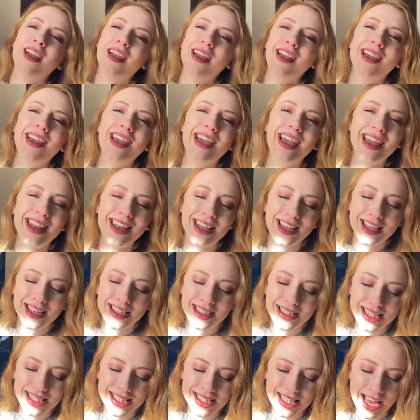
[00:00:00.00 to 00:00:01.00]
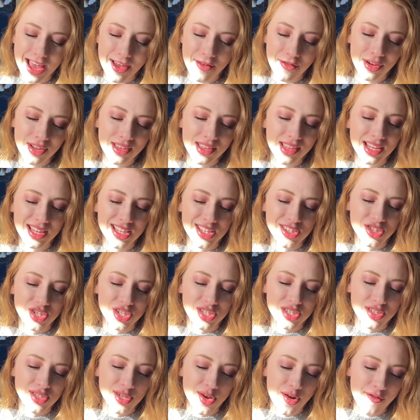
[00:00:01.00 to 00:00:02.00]
And it's just, everything is
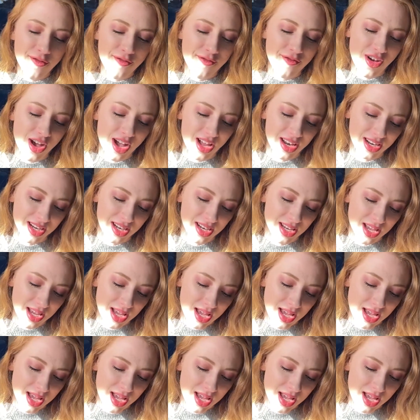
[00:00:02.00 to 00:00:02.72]
just so fun.